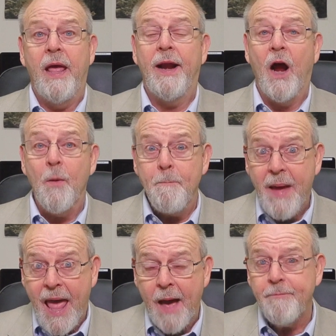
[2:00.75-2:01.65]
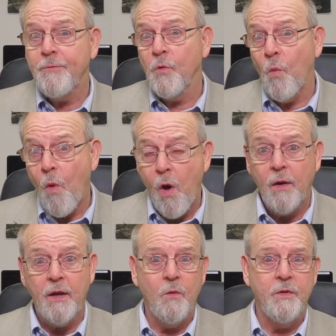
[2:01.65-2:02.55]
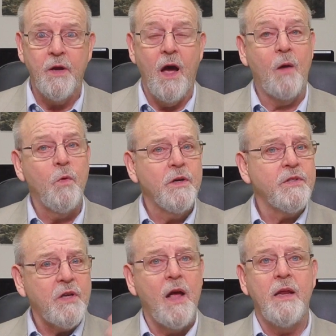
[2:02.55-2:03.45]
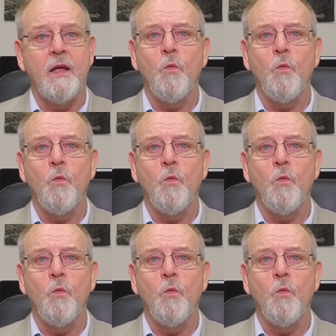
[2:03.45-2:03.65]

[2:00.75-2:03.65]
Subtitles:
and our map for walking with God. We're to study it.